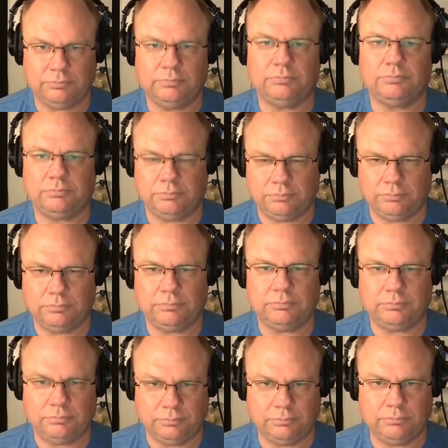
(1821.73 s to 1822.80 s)

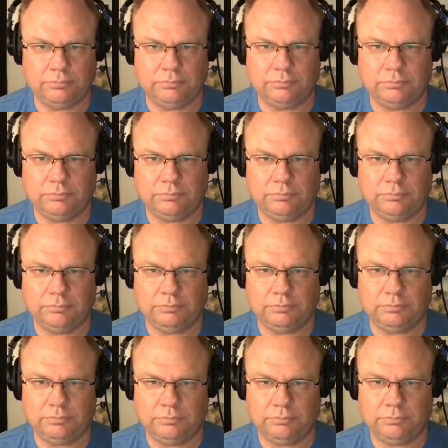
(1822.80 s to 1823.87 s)

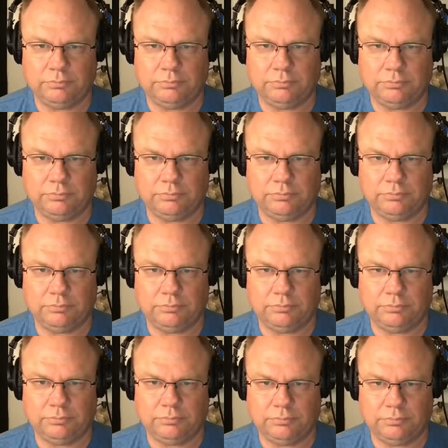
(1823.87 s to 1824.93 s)

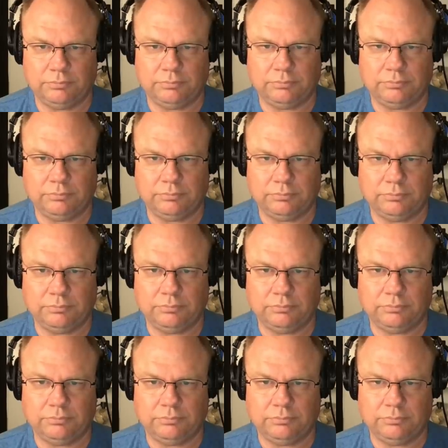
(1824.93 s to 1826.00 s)

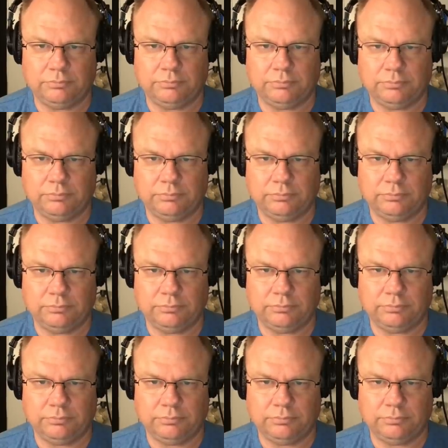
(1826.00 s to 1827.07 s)

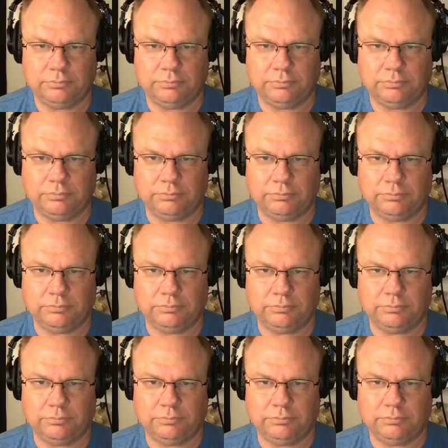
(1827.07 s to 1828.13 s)

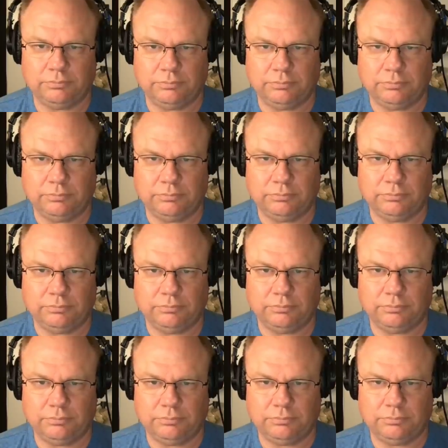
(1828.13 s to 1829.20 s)
No words are spoken by the person on screen.